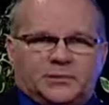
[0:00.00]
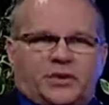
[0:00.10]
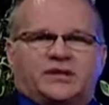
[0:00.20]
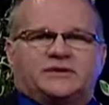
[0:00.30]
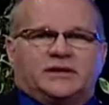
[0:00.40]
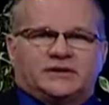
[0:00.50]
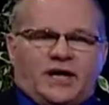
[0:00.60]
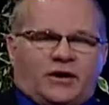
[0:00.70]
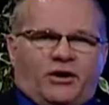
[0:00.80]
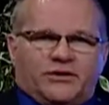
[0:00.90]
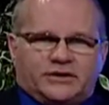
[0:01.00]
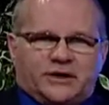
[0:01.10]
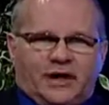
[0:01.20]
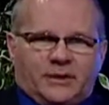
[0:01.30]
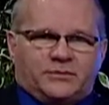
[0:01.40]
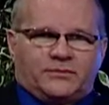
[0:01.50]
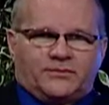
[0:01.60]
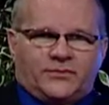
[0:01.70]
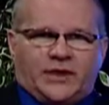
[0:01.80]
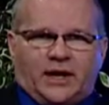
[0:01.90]
Press does that all the time
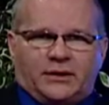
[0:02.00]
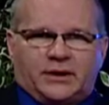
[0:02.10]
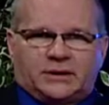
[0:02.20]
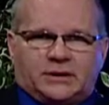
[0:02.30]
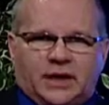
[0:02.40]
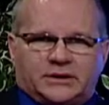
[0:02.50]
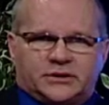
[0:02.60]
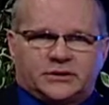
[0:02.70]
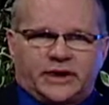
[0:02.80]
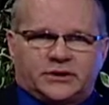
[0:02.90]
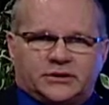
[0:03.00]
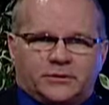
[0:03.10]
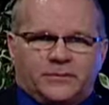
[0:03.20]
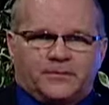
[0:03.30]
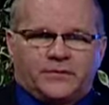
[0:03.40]
down at the legislature.